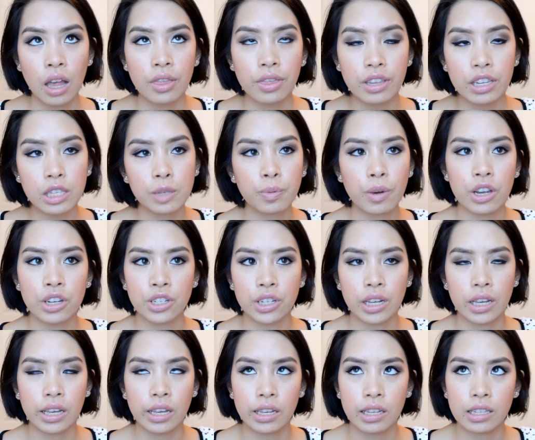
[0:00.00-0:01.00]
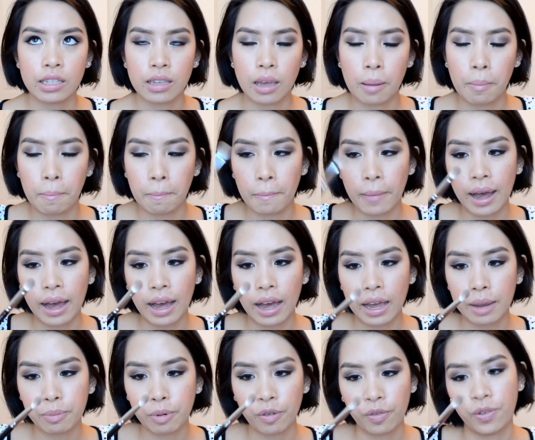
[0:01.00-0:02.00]
This brush is
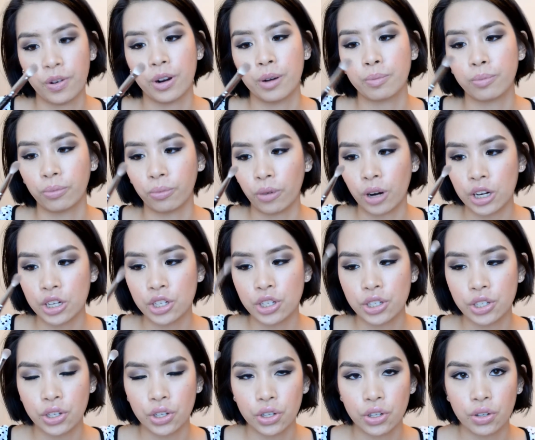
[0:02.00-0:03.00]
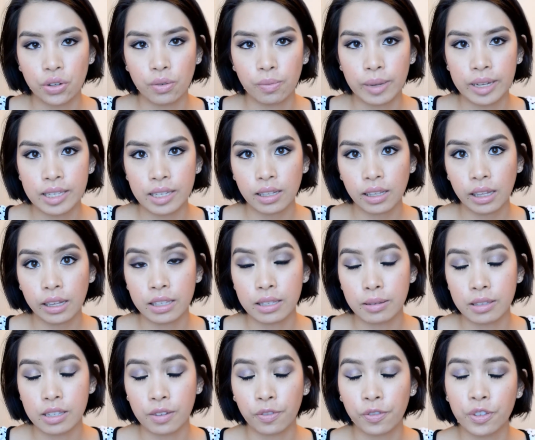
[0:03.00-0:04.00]
my preferred brush to basically
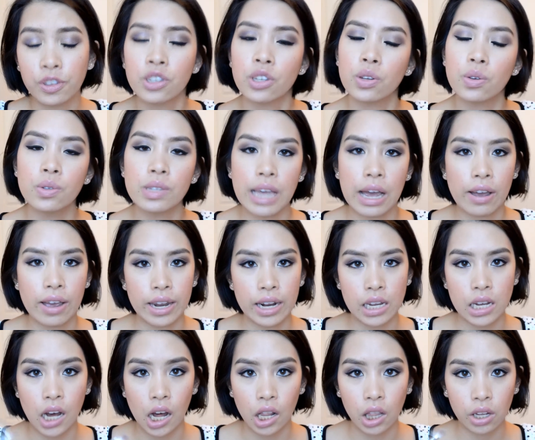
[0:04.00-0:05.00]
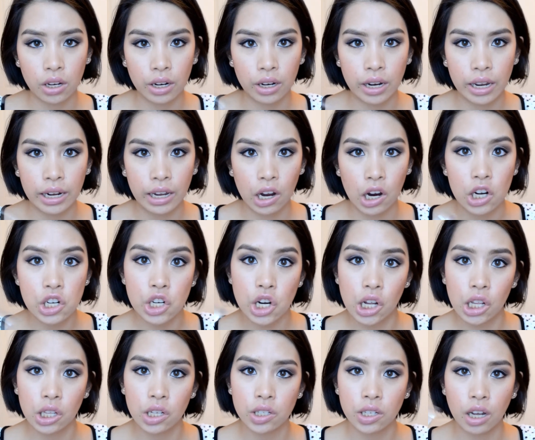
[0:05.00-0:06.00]
diffuse out any color, any harsh
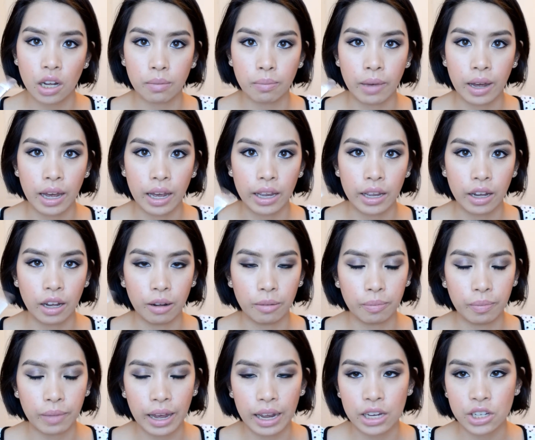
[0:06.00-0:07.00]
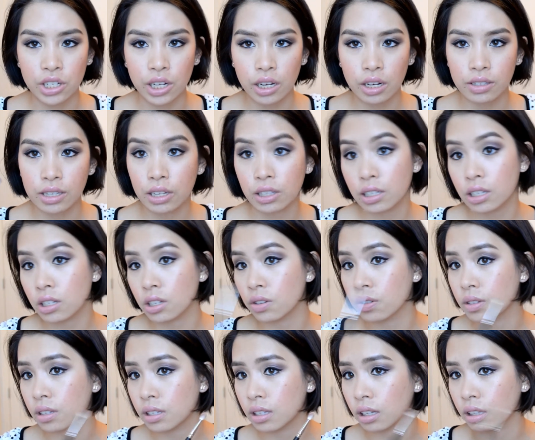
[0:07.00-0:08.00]
colors on my eyeshadows. I did
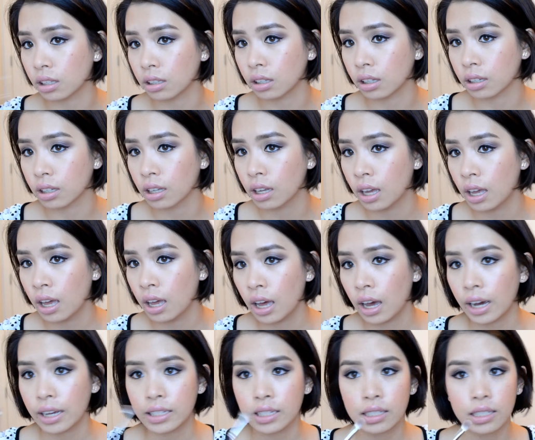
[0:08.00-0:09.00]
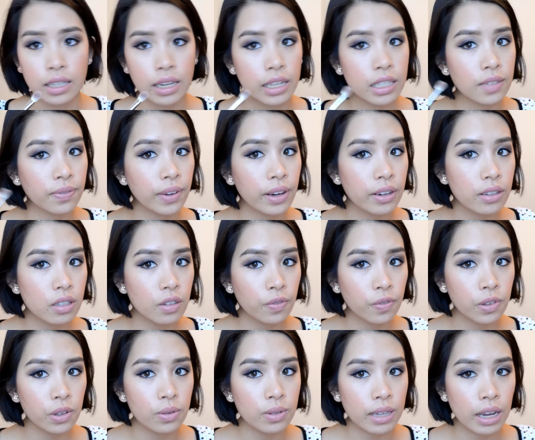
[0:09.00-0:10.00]
use this on the look I did today. It's very
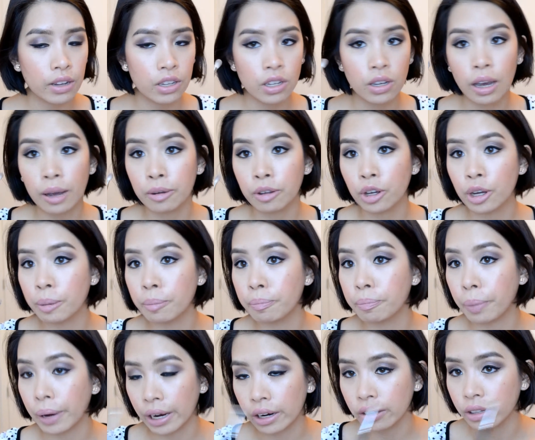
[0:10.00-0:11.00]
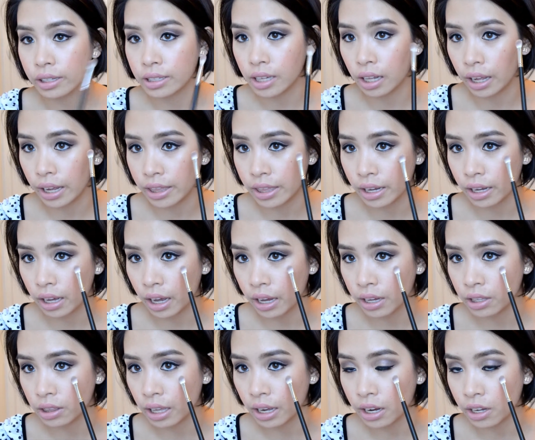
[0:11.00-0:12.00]
diffused out. You can barely tell, I think,
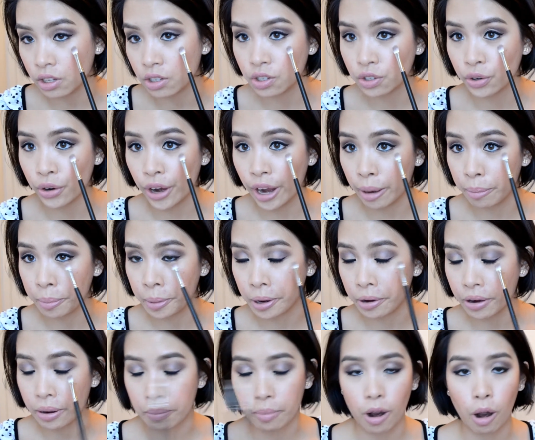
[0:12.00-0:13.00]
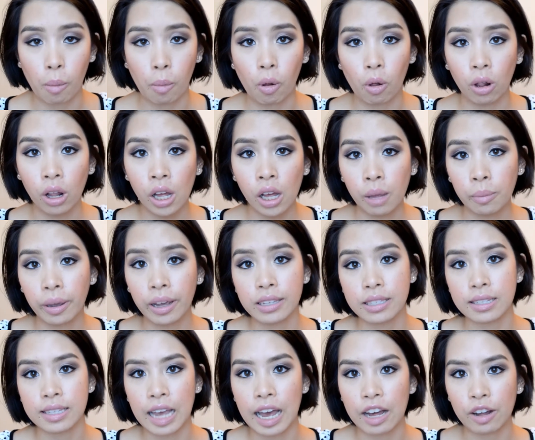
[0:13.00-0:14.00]
that I use cranberry and purple, because
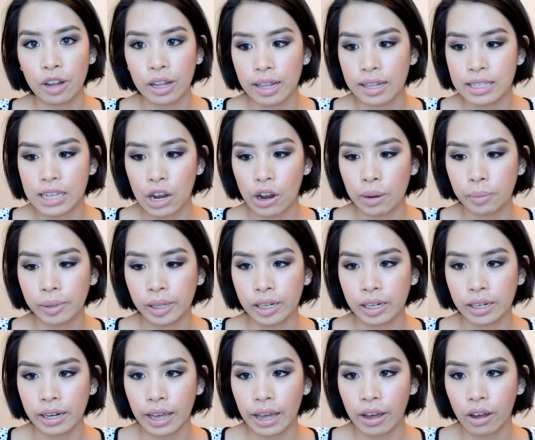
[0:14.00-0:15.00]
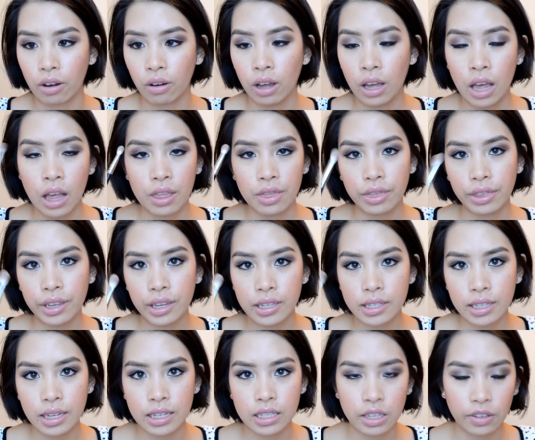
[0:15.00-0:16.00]
that's how I blended it out.
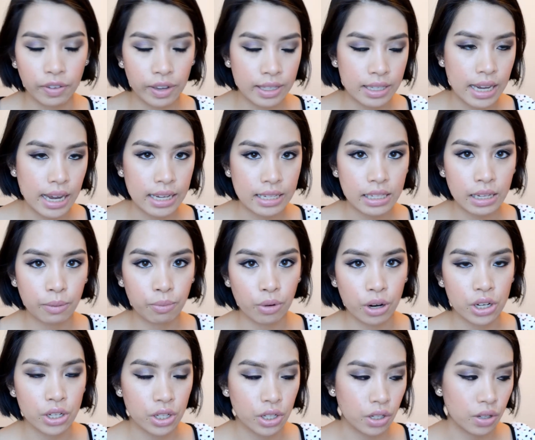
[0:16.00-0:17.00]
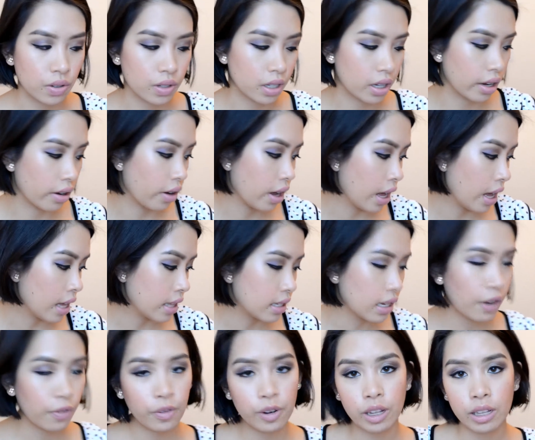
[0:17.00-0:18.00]
This is a fantastic brush to do so.
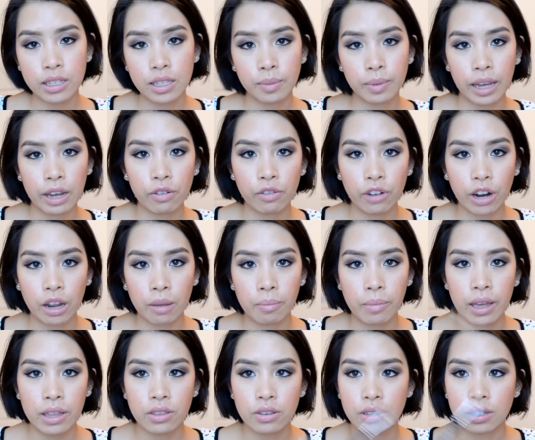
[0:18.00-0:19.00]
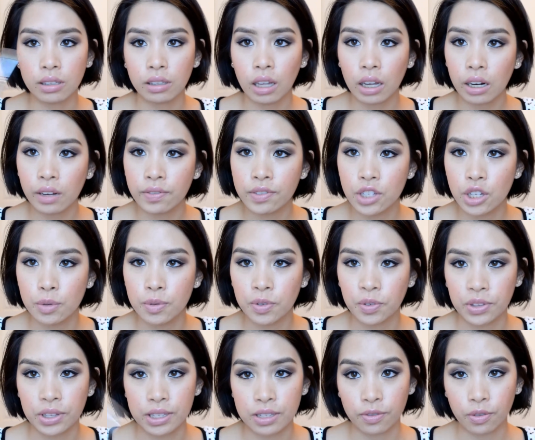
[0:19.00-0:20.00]
Definitely something I would recommend. There's a lot of dupes
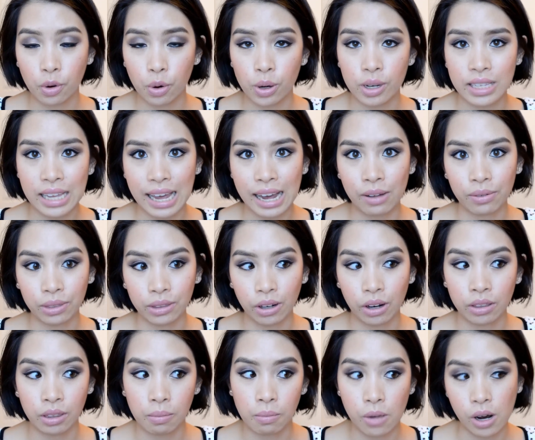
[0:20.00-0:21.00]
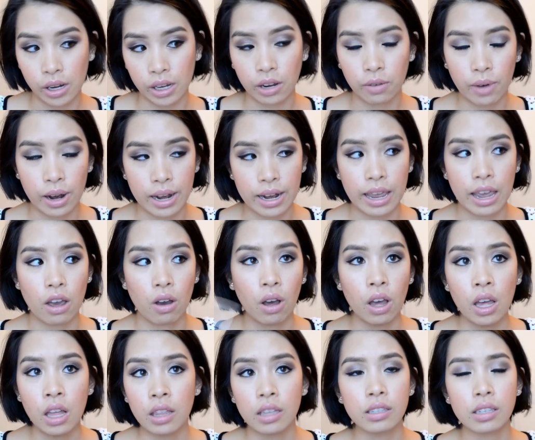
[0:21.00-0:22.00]
for this, of course, out there on the market right now.
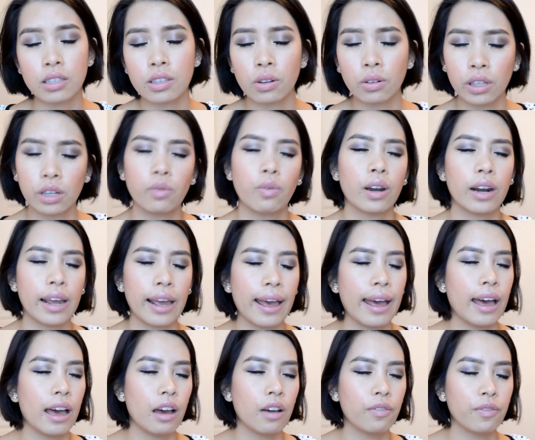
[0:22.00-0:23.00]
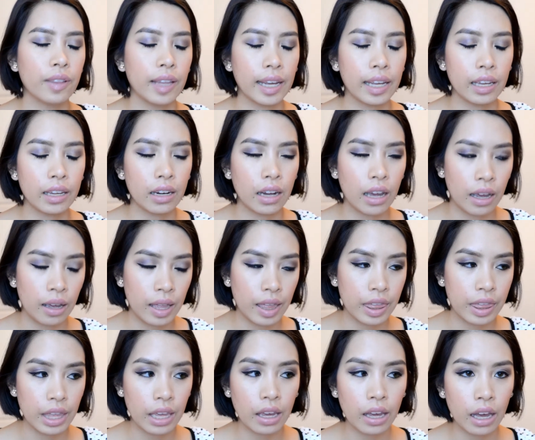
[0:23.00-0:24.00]
This is the only one I have like it. I
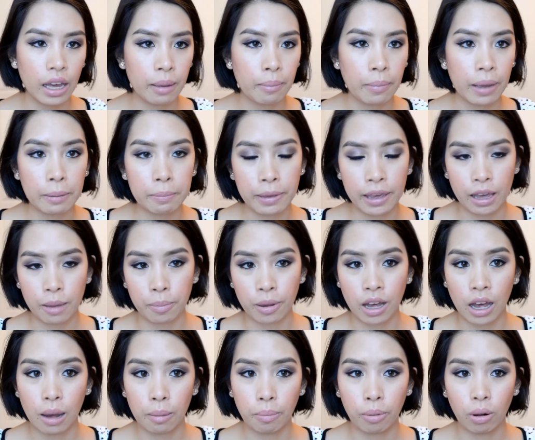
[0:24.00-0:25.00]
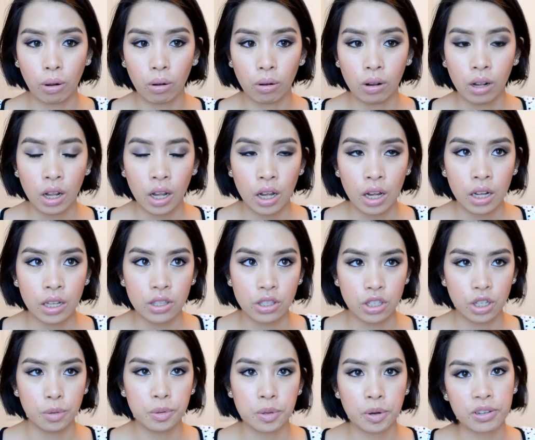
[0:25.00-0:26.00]
think I might pick up a couple
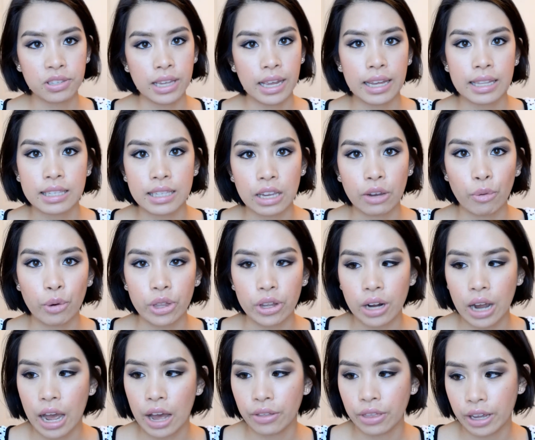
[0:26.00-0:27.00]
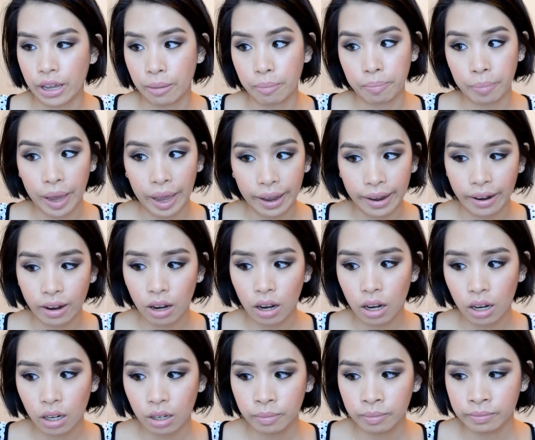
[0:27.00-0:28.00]
dupes per se and see whether and how they
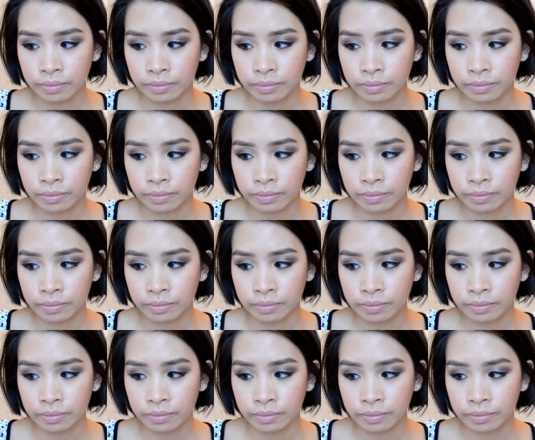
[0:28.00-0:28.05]
compare.